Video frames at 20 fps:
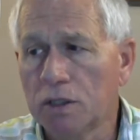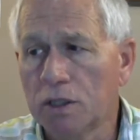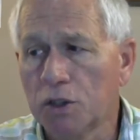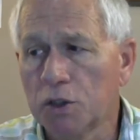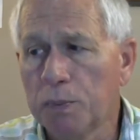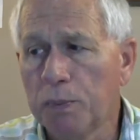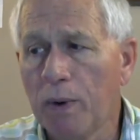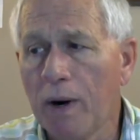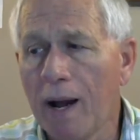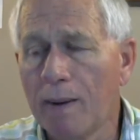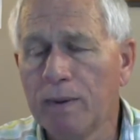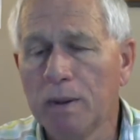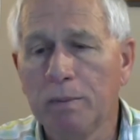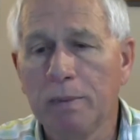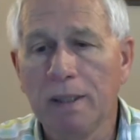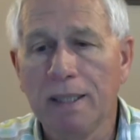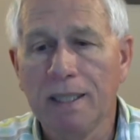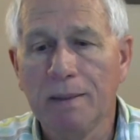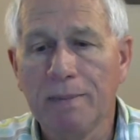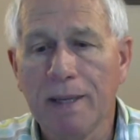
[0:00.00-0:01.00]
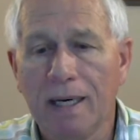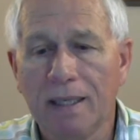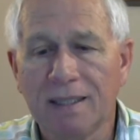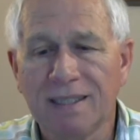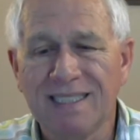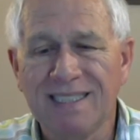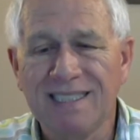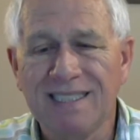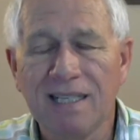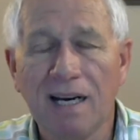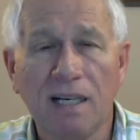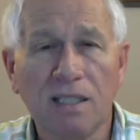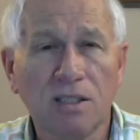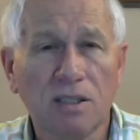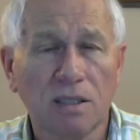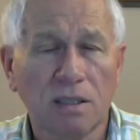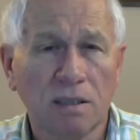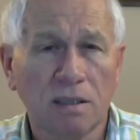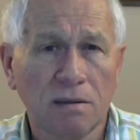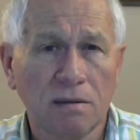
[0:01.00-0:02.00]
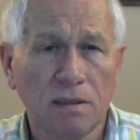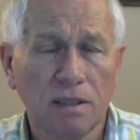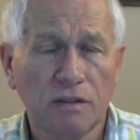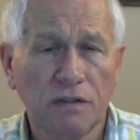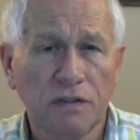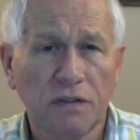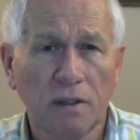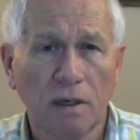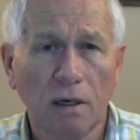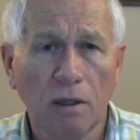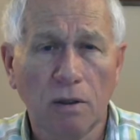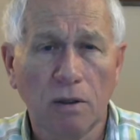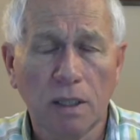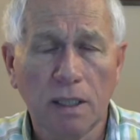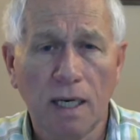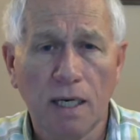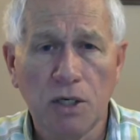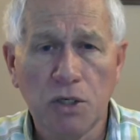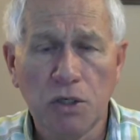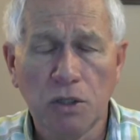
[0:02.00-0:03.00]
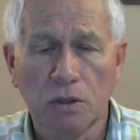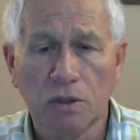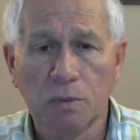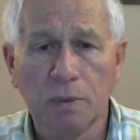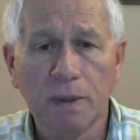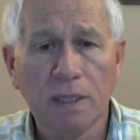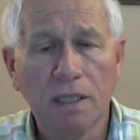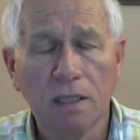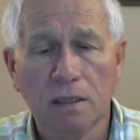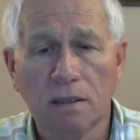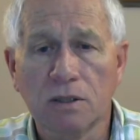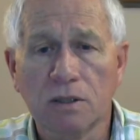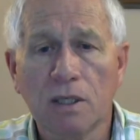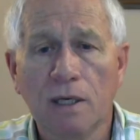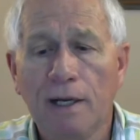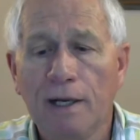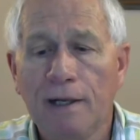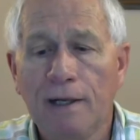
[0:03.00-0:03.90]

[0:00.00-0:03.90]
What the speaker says: there's probably about a dozen different locations, because